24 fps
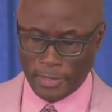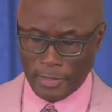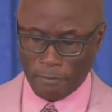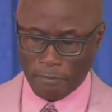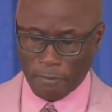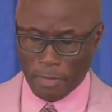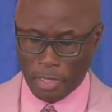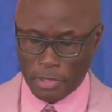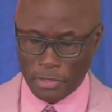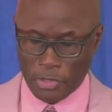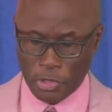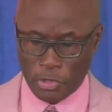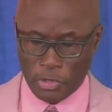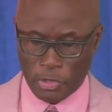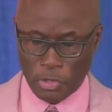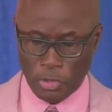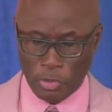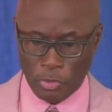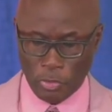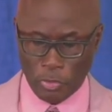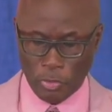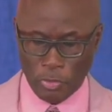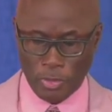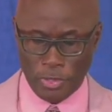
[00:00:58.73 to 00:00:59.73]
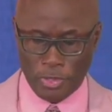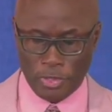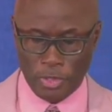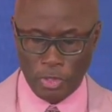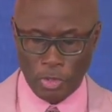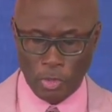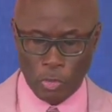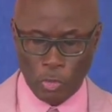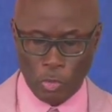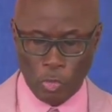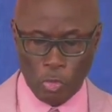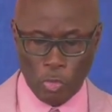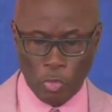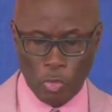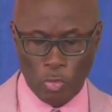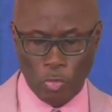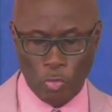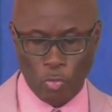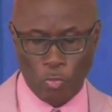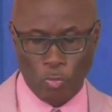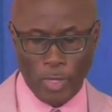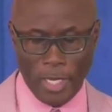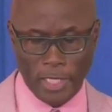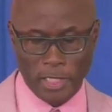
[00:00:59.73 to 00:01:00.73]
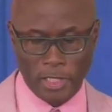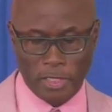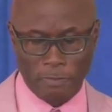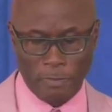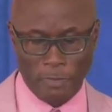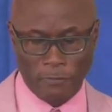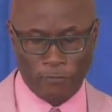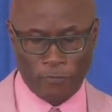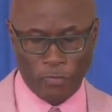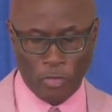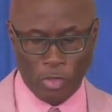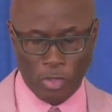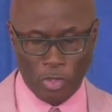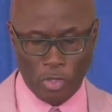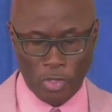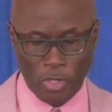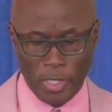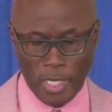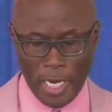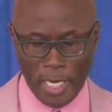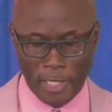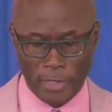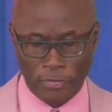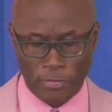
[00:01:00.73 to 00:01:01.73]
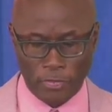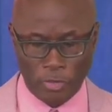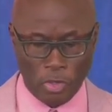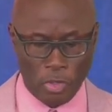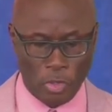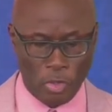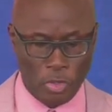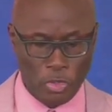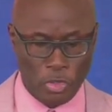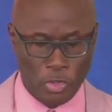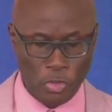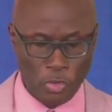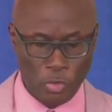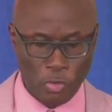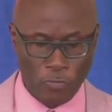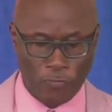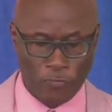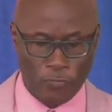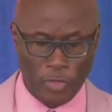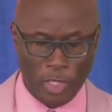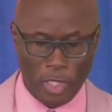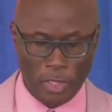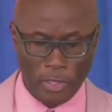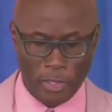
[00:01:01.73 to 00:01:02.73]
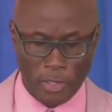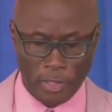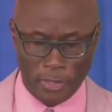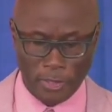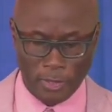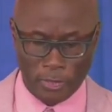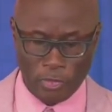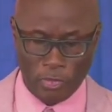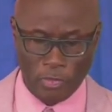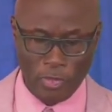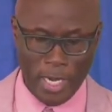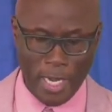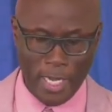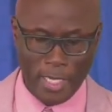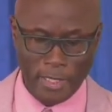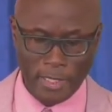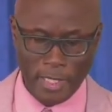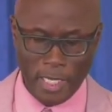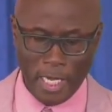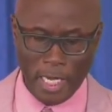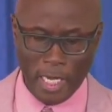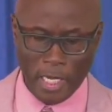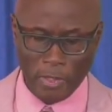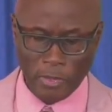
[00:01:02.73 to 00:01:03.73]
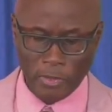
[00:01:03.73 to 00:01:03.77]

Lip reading: Then the multitudes who went before and those who followed cried